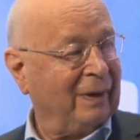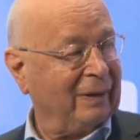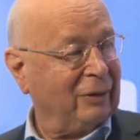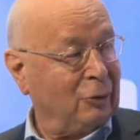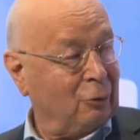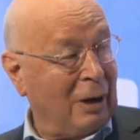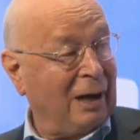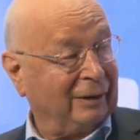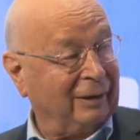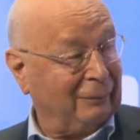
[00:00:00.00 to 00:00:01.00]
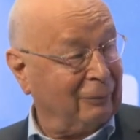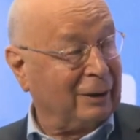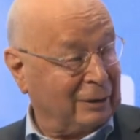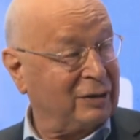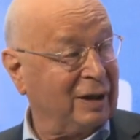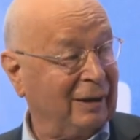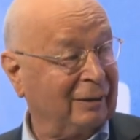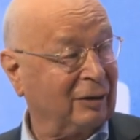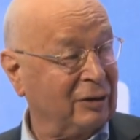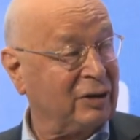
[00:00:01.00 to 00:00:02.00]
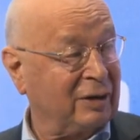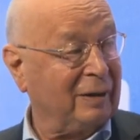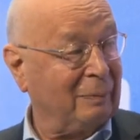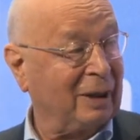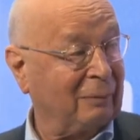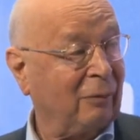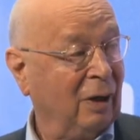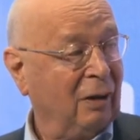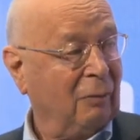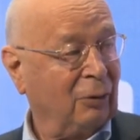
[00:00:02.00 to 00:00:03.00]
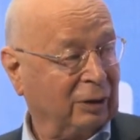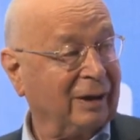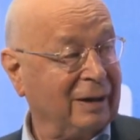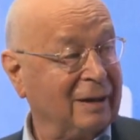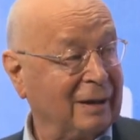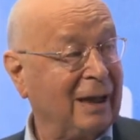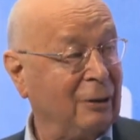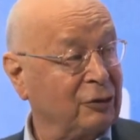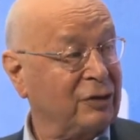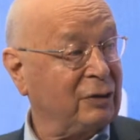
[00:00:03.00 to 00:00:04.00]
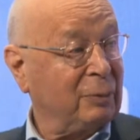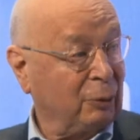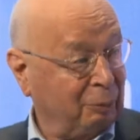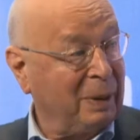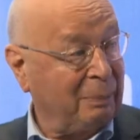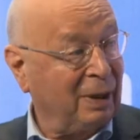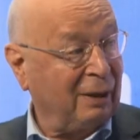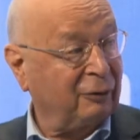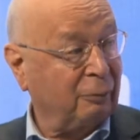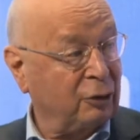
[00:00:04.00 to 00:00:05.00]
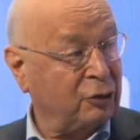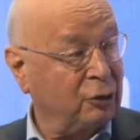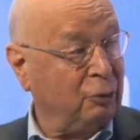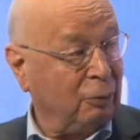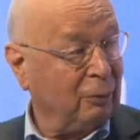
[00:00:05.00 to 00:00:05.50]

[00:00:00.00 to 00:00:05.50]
You are delivering the electricity, but what really counts is what people afterwards do.